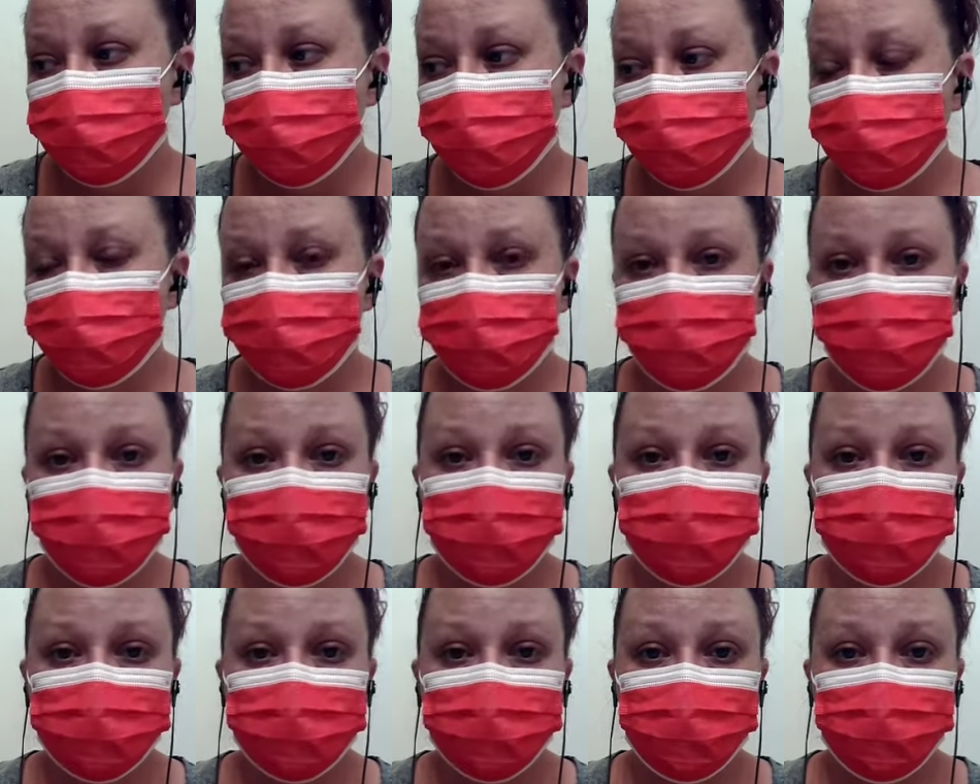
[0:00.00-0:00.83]
that's so
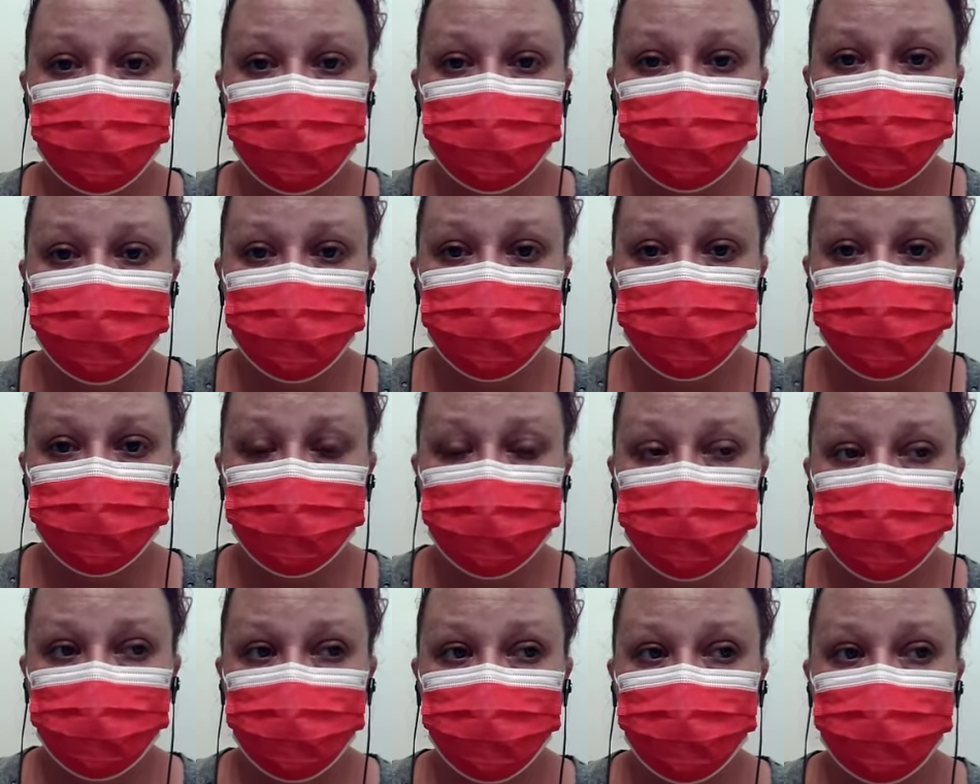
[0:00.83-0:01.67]
misleading.
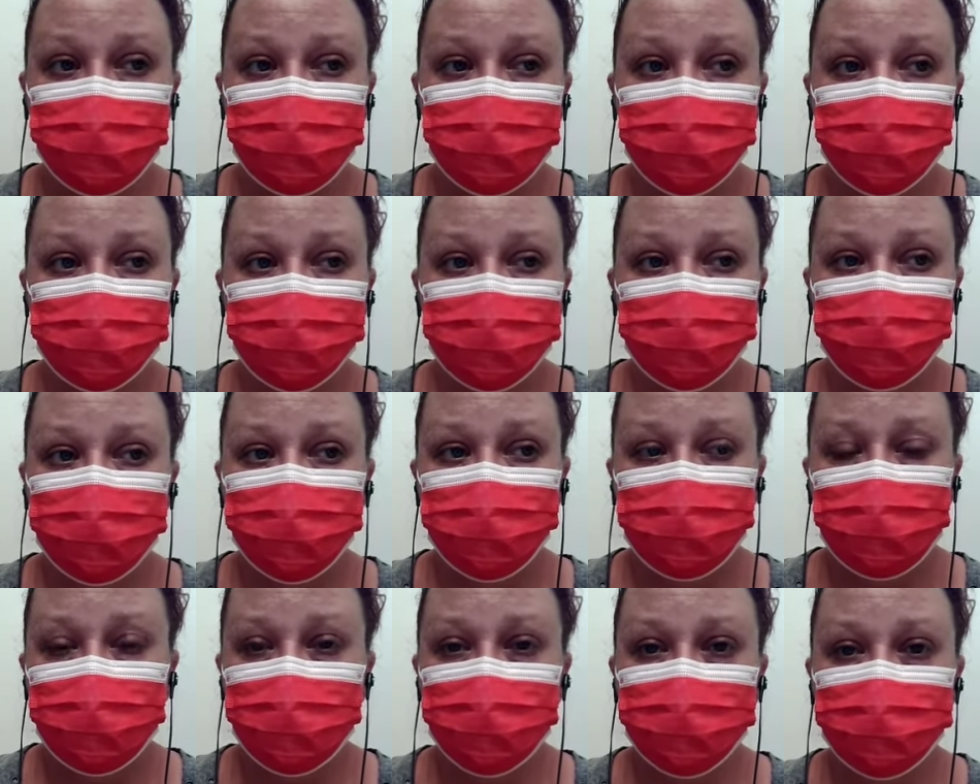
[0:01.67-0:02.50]
You
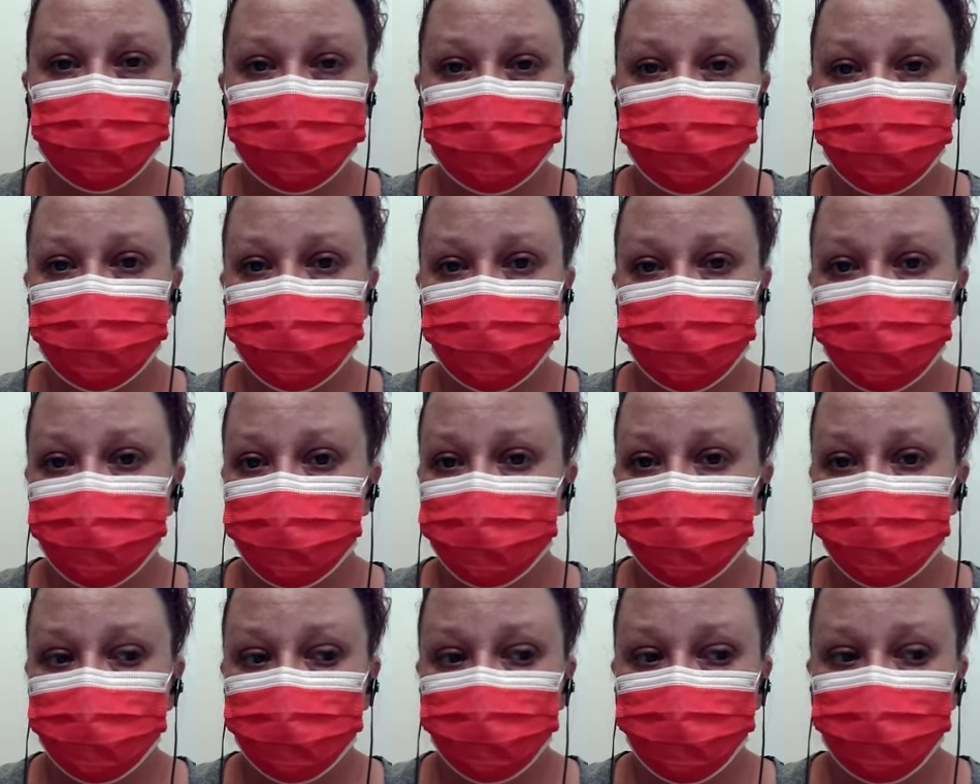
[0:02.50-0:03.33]
can't sit here
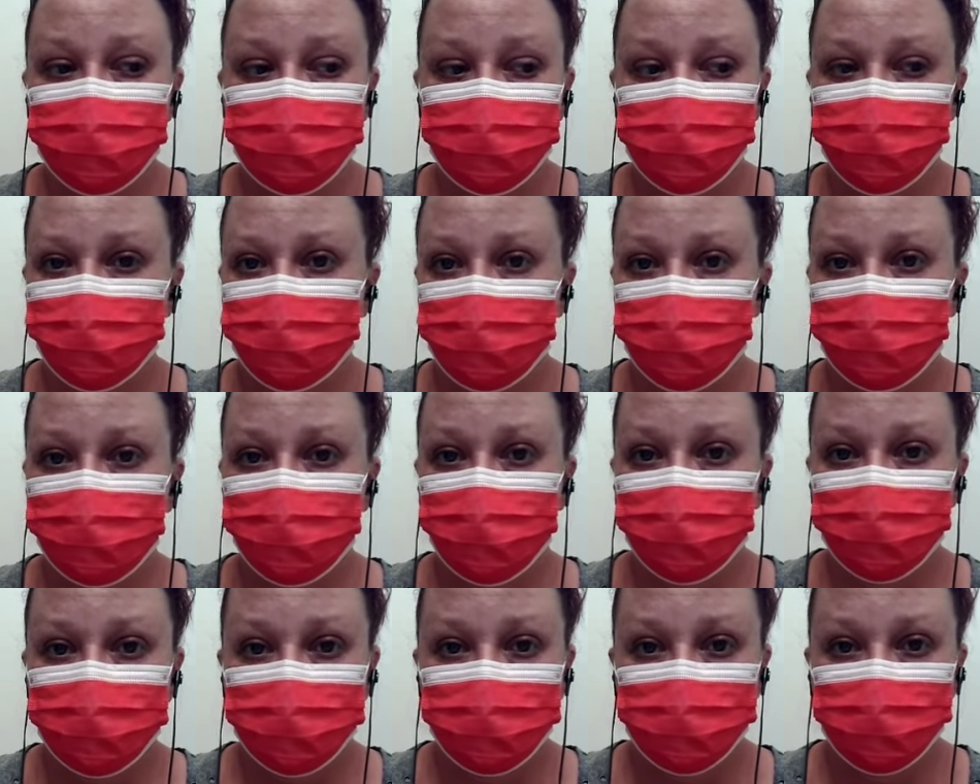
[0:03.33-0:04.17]
and use your
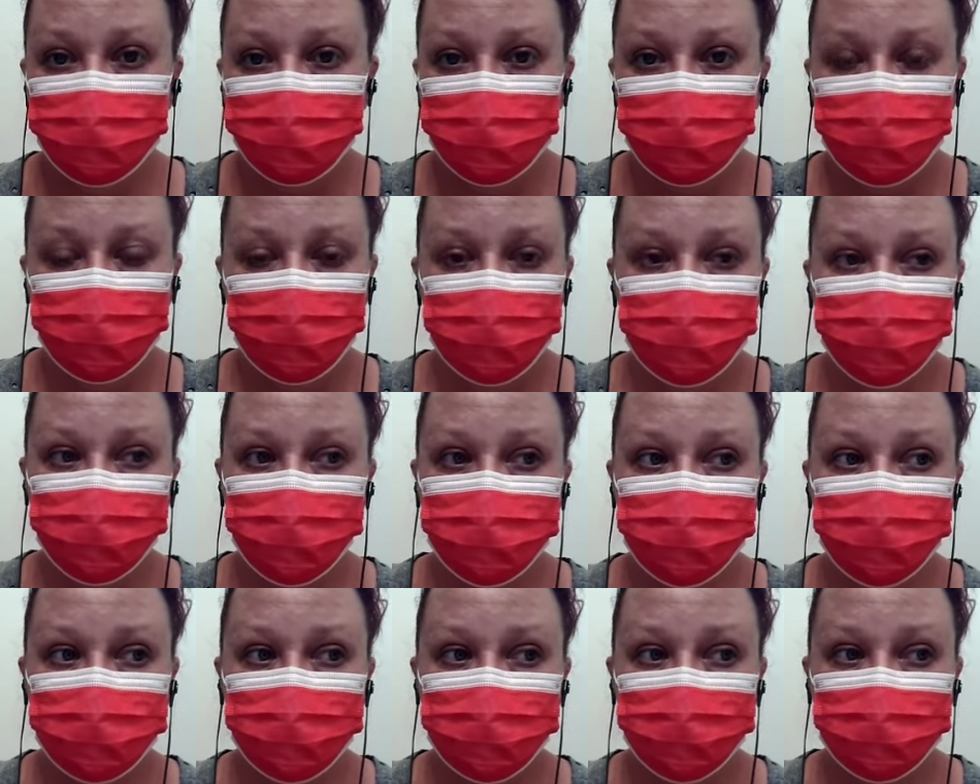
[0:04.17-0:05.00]
platform this way. You
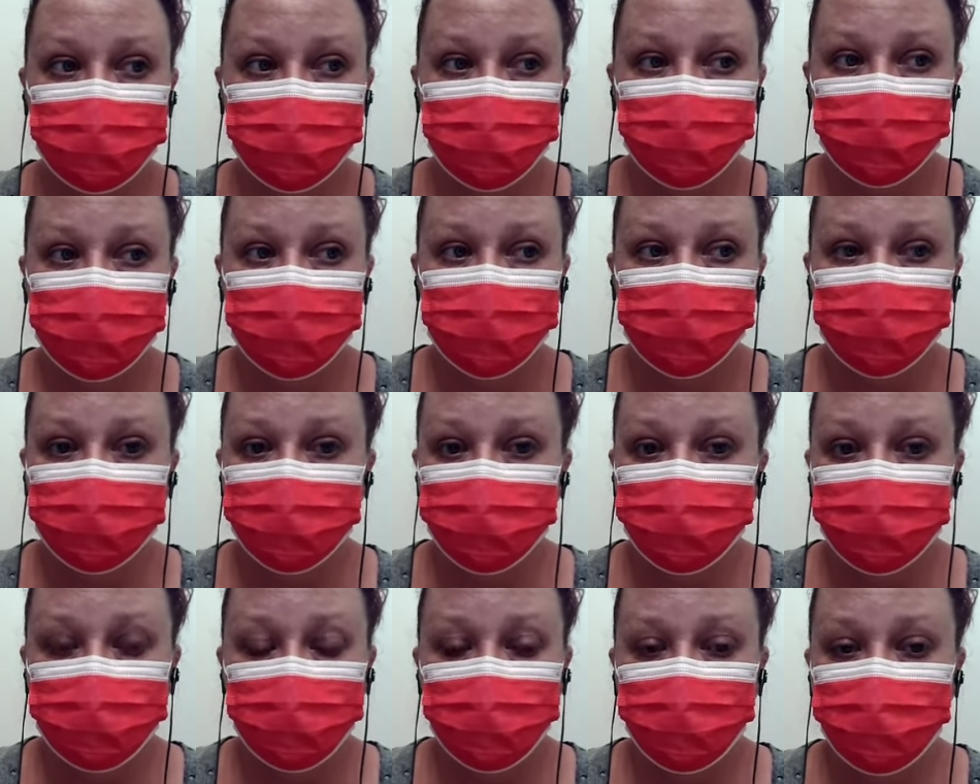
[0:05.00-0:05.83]

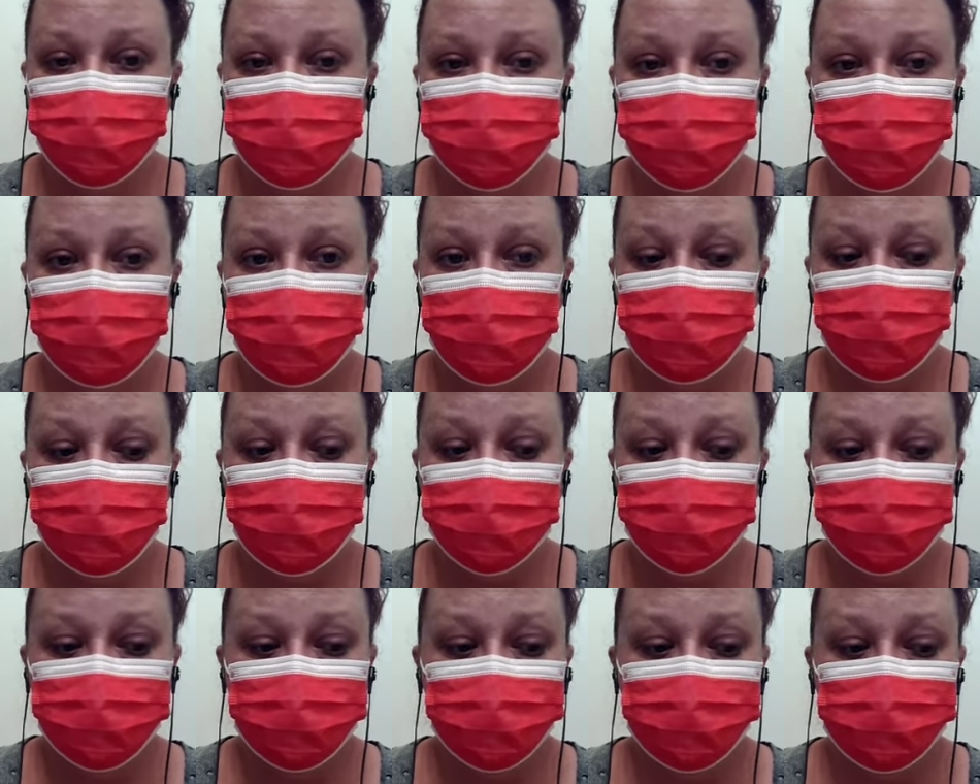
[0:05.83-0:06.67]
just
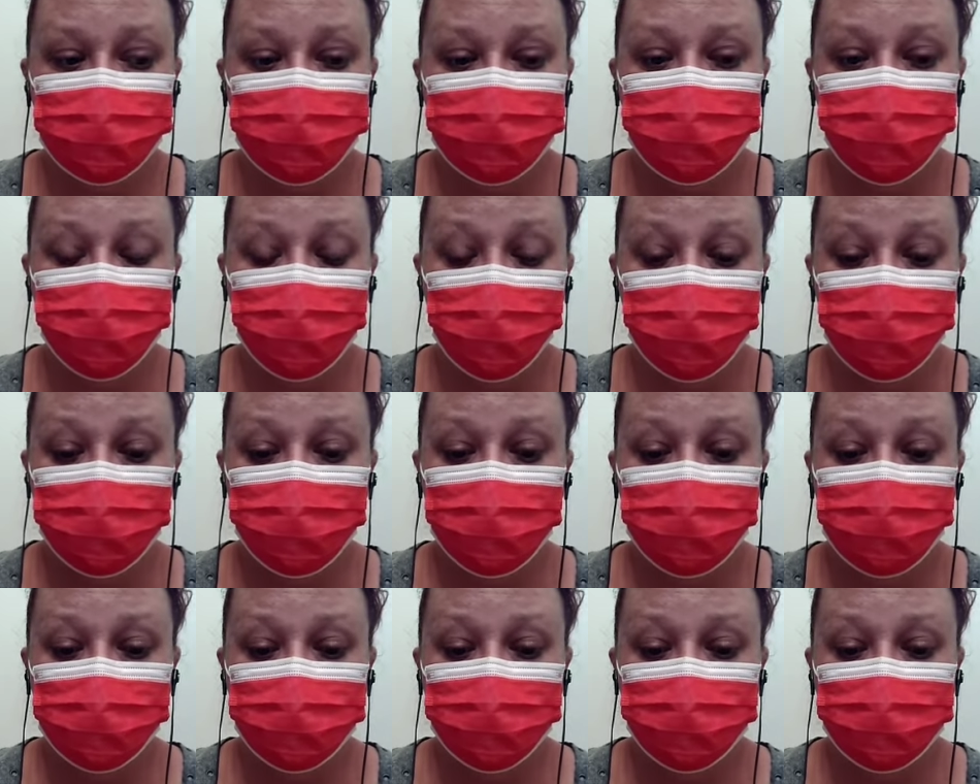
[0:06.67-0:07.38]
can't. It's wrong.